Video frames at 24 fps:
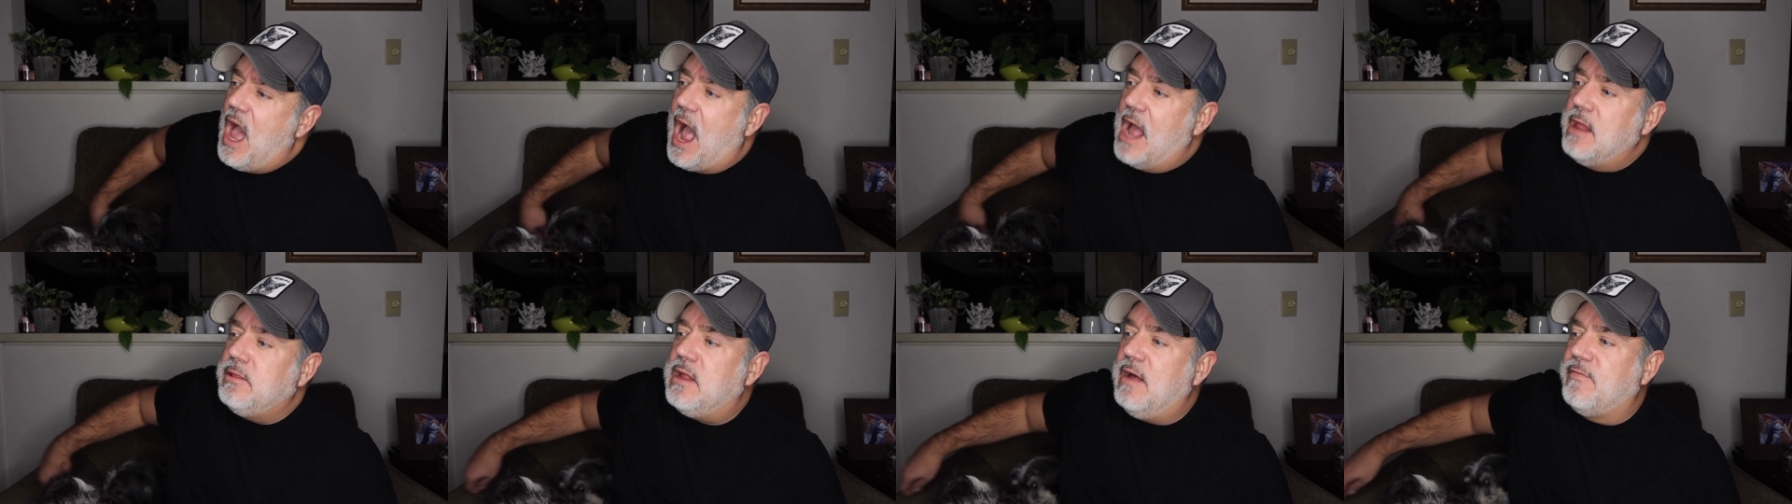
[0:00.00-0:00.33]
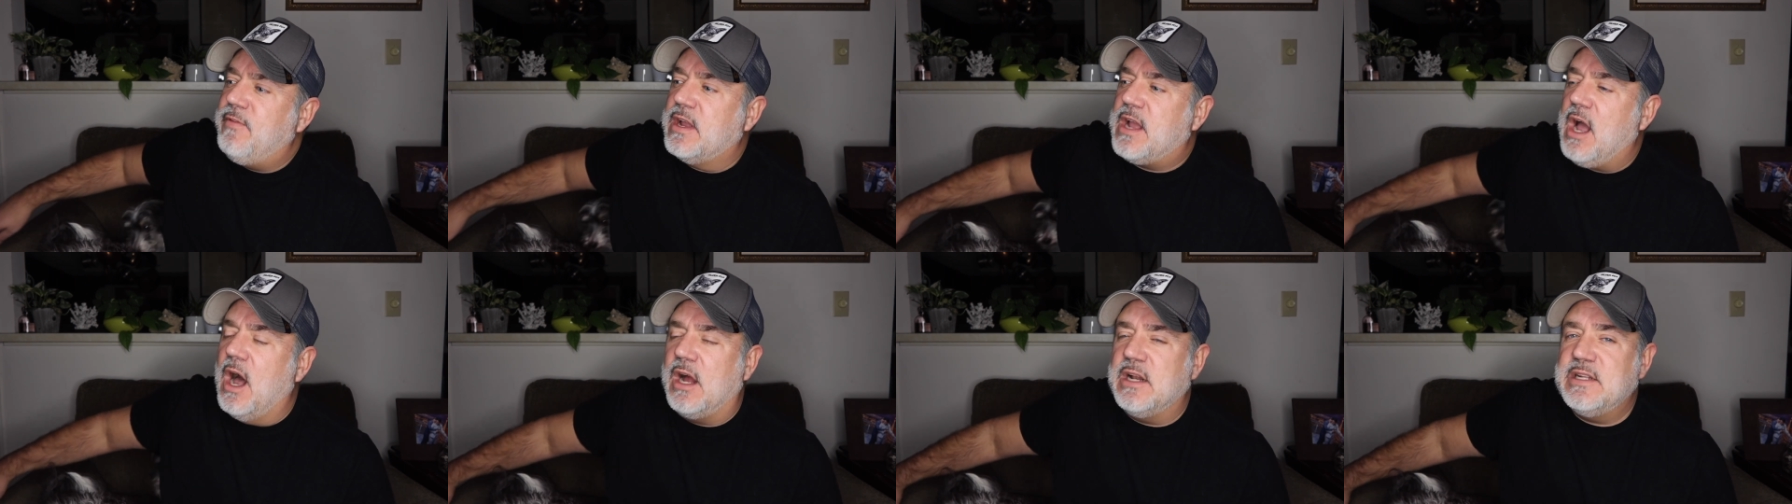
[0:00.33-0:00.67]
I love
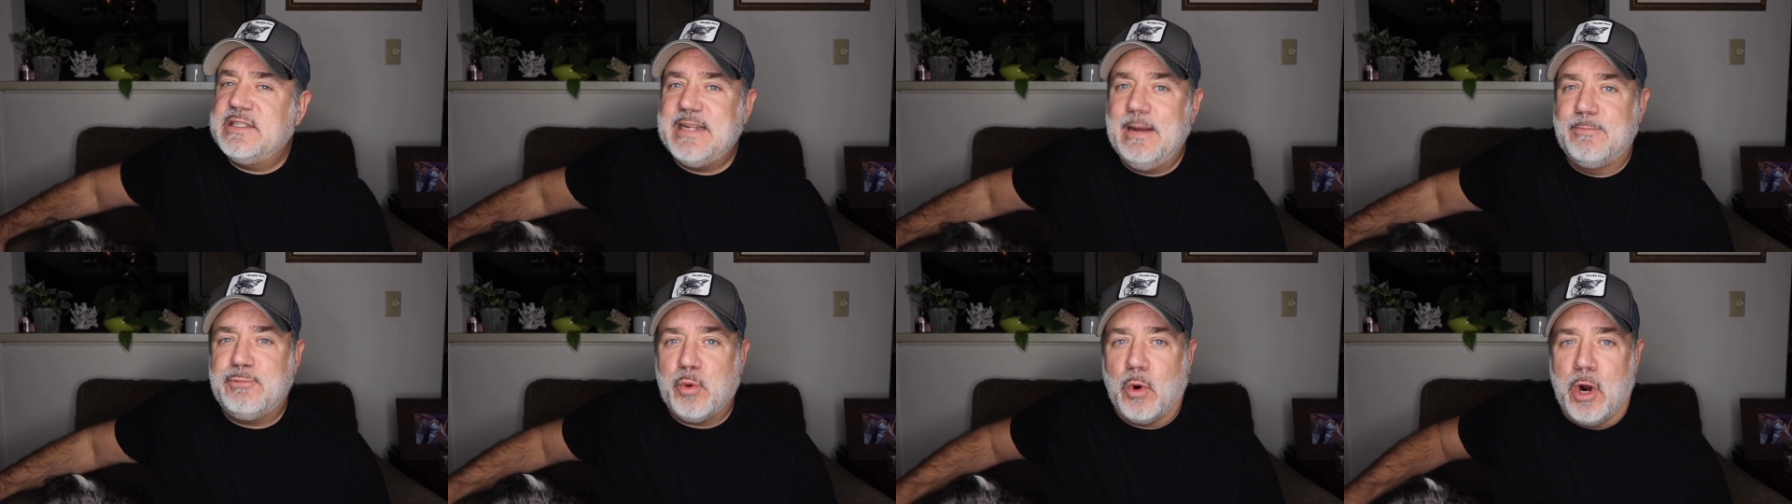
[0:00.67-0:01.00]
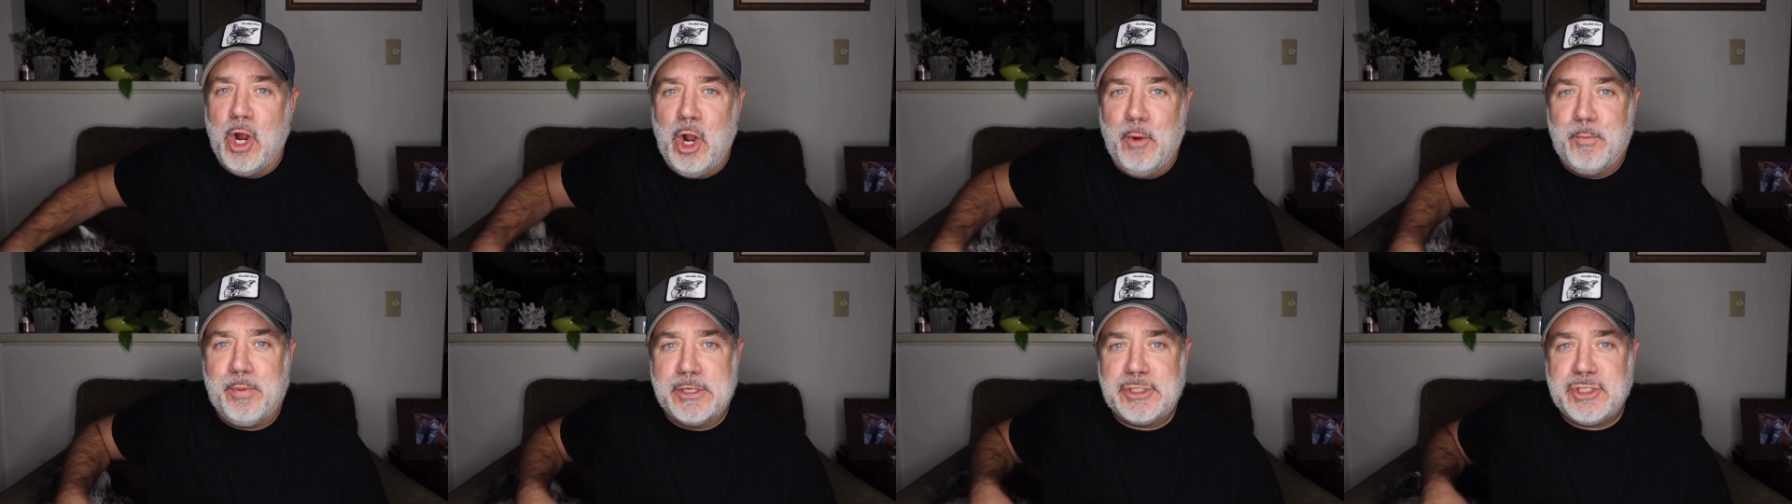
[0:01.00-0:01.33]
the concept where
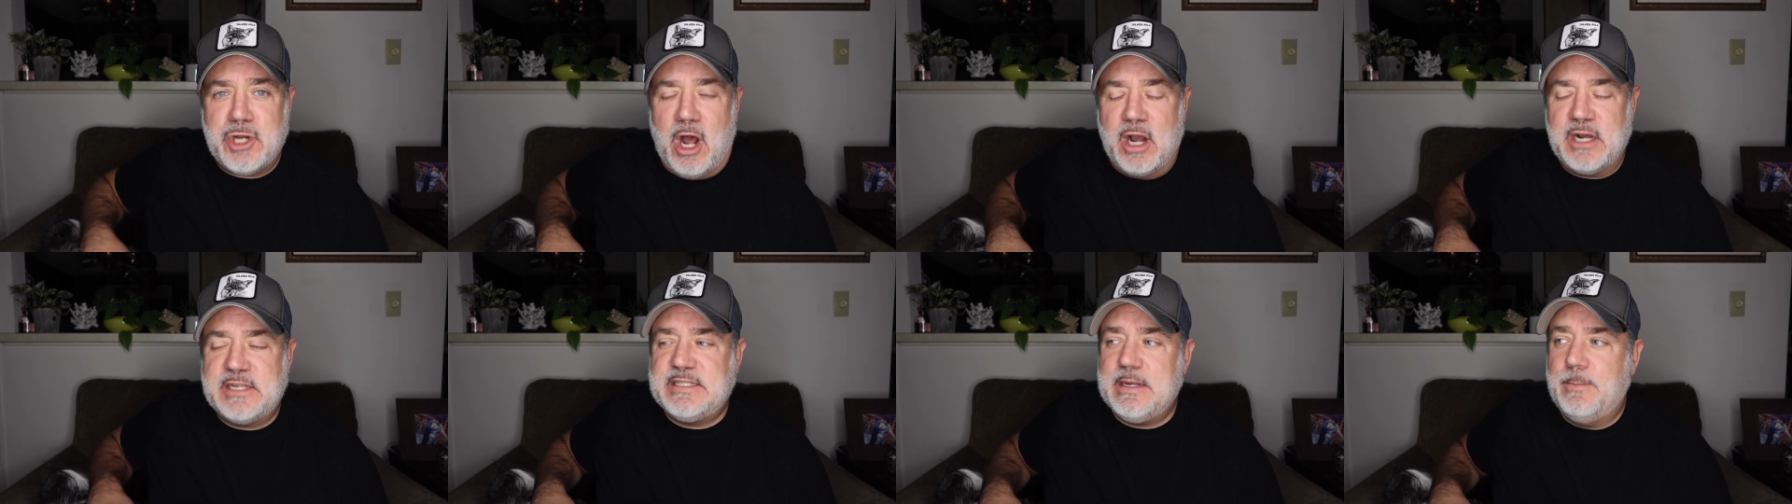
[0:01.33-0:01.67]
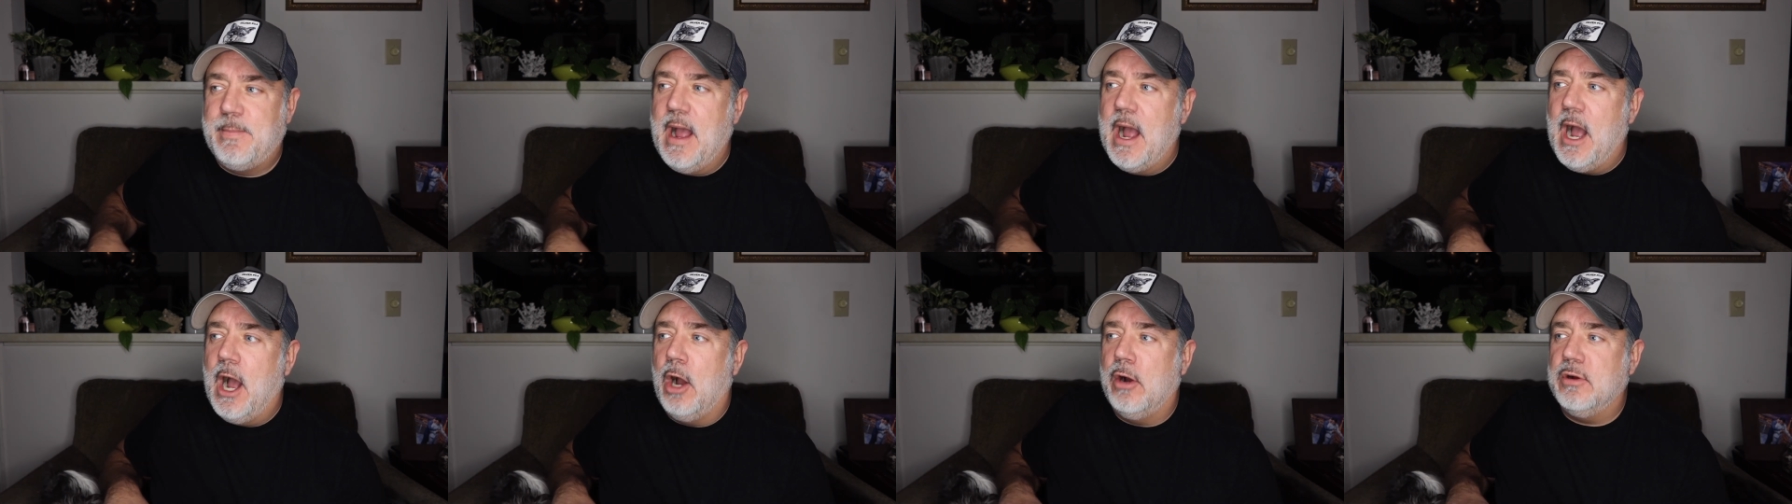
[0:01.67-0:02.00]
Oprah talks
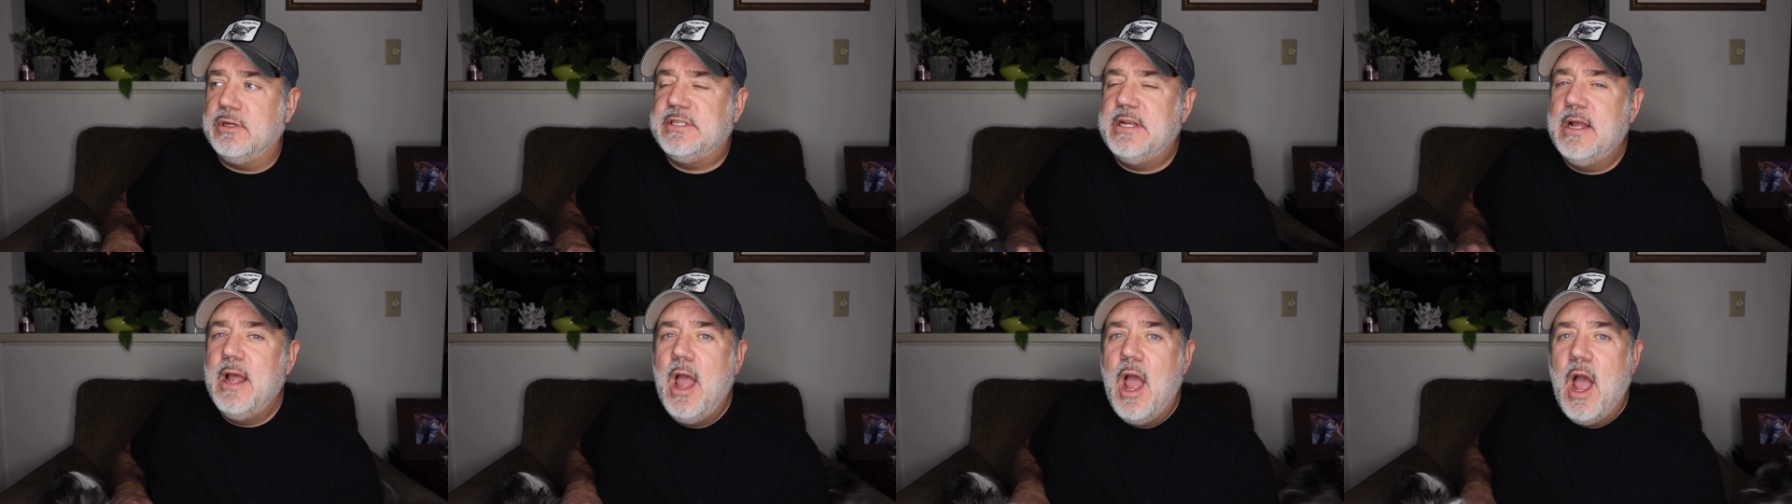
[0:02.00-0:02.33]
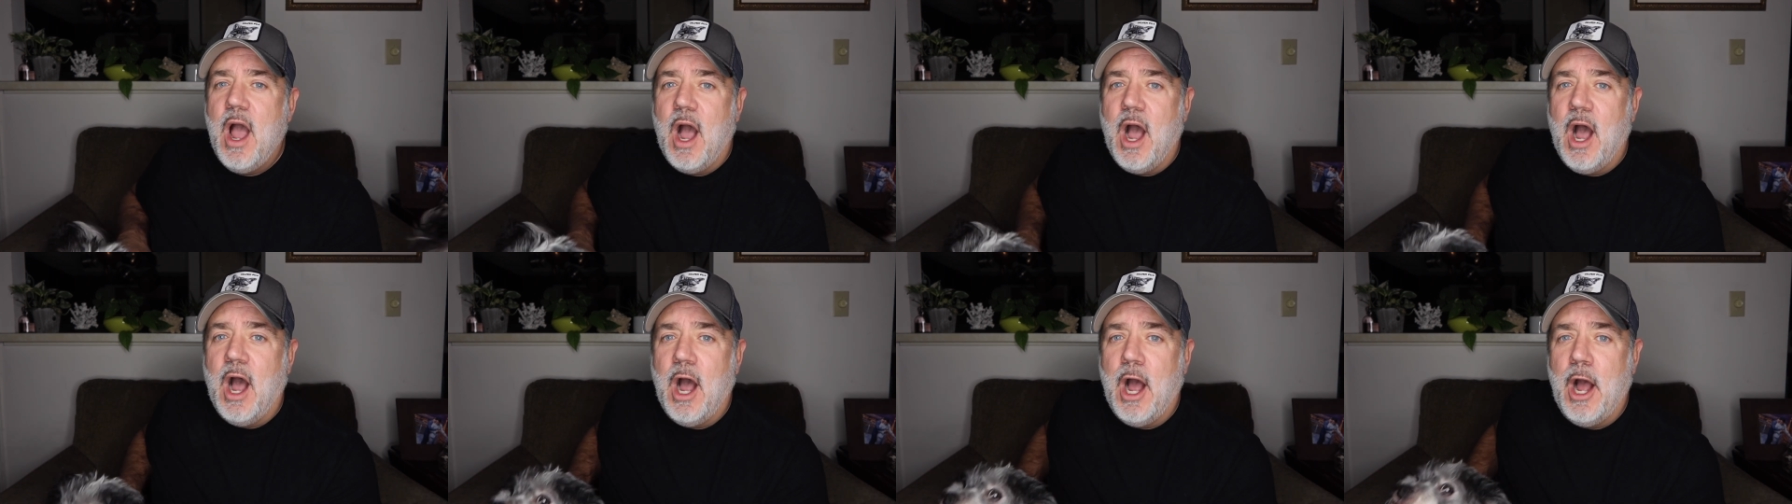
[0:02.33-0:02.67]
about...
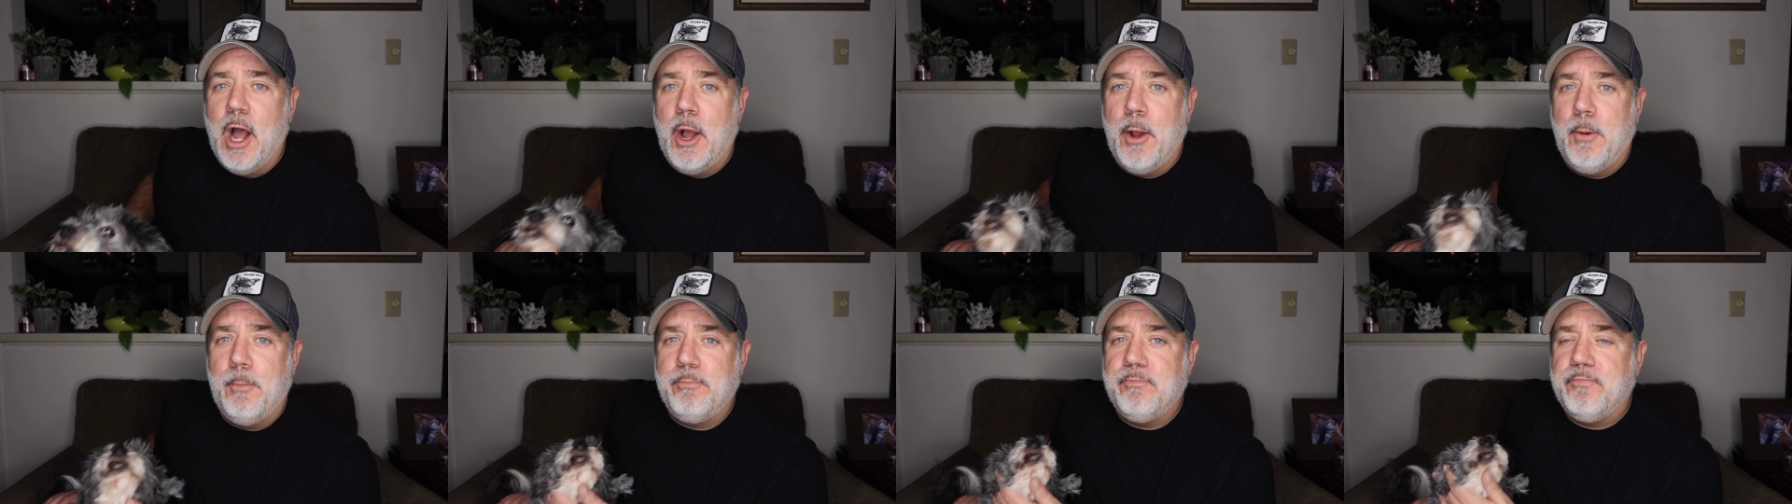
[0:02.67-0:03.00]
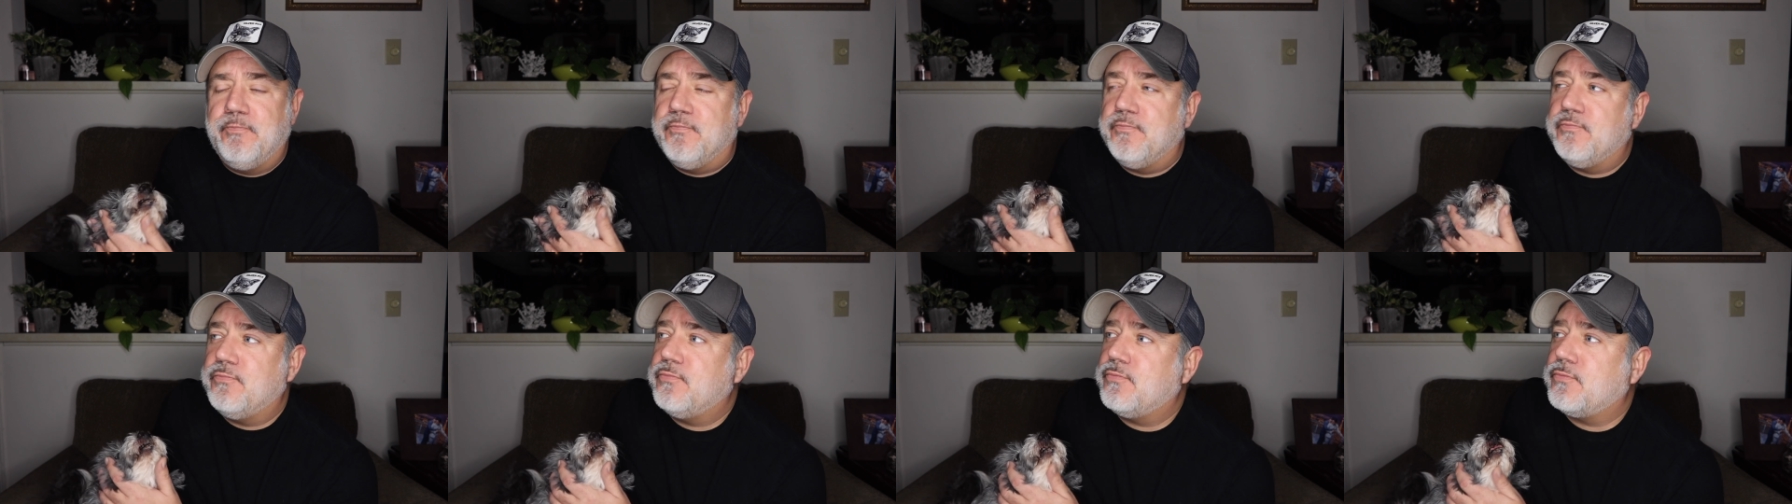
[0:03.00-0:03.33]
Um,